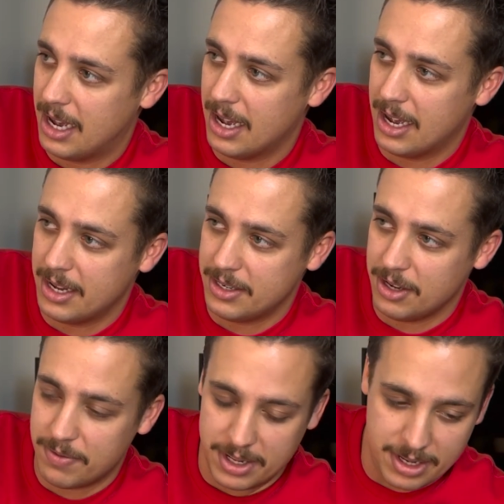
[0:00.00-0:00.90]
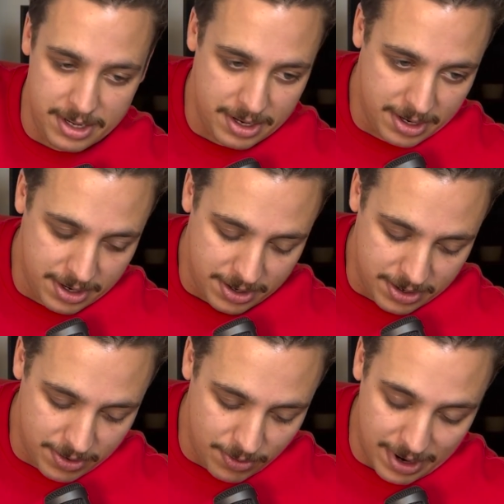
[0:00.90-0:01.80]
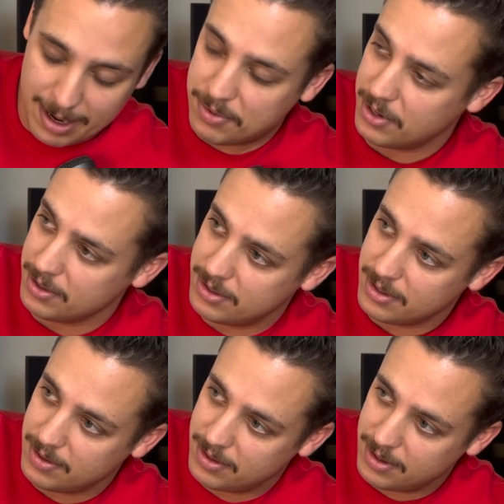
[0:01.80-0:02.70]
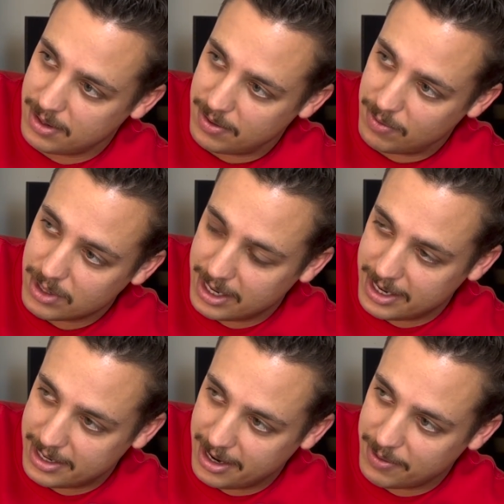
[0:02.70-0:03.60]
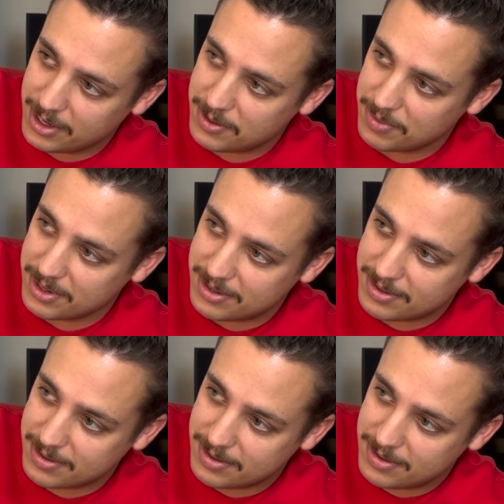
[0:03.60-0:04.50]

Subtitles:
Do you have any Raptors-related takeaways from this?